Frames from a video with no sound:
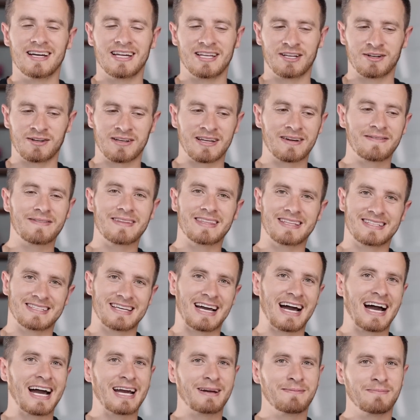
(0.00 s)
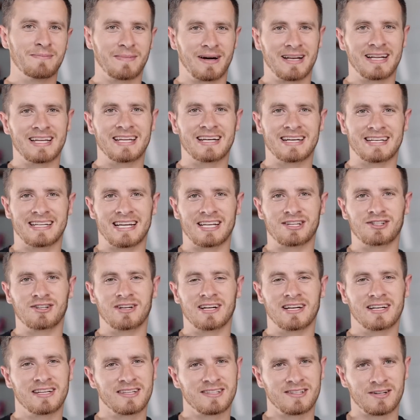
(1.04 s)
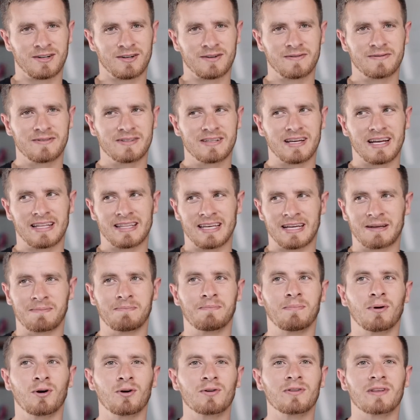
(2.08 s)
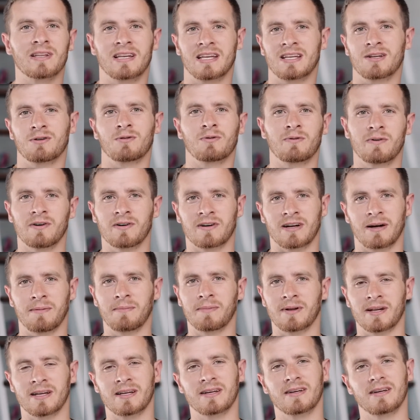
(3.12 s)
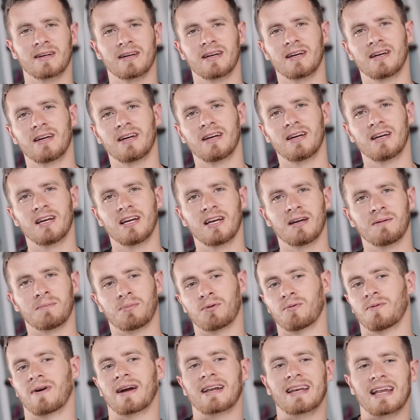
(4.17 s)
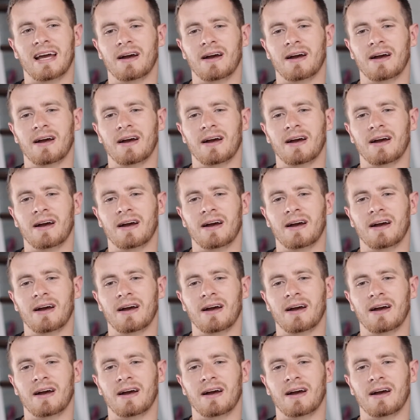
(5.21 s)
You can give it the time, money, and attention it deserves and like build it into a real company. But right